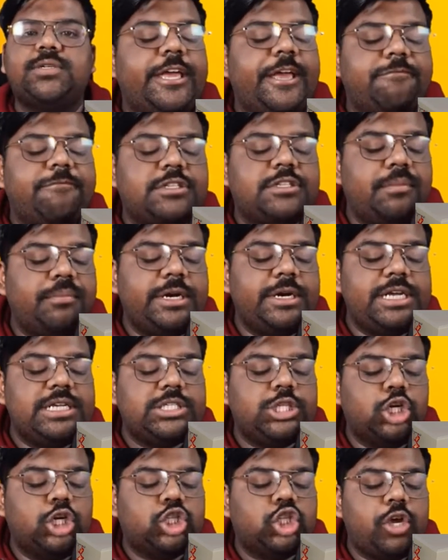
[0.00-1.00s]
If somebody is
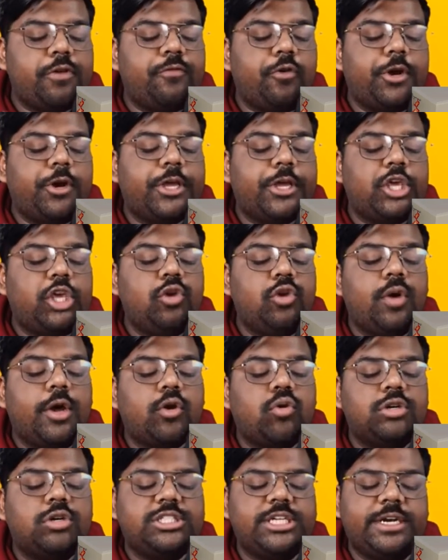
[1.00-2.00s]
searching for QR
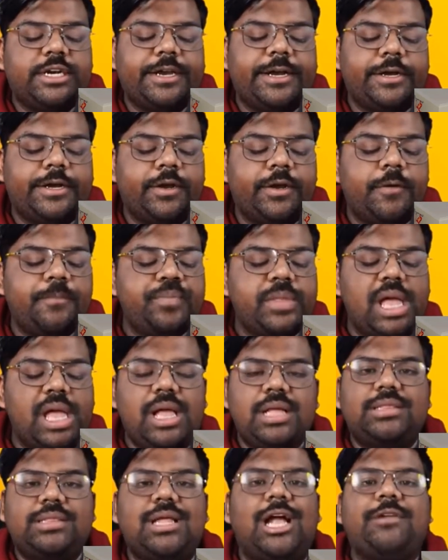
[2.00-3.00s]
code generator,
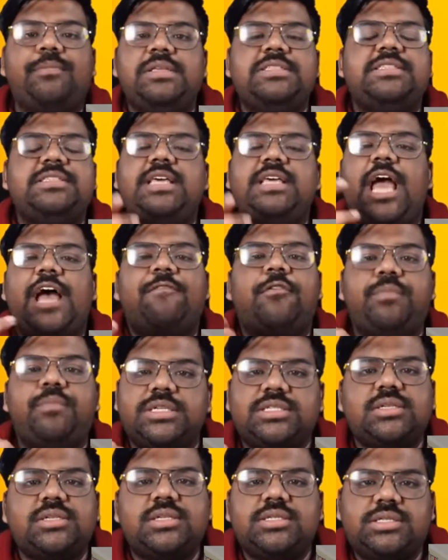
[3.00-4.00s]
that means they have a
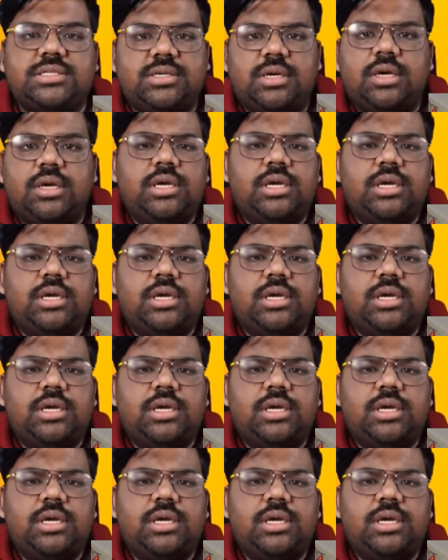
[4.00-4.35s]
business.